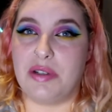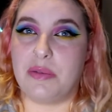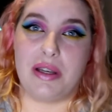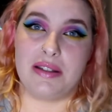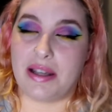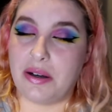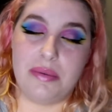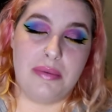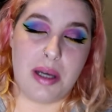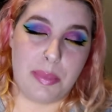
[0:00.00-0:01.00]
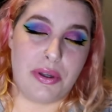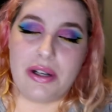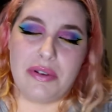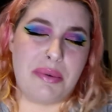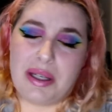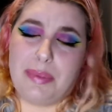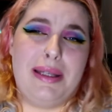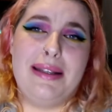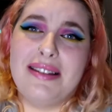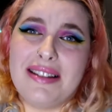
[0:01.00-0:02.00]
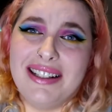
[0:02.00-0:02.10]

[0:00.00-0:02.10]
just because I don't upload every week, please.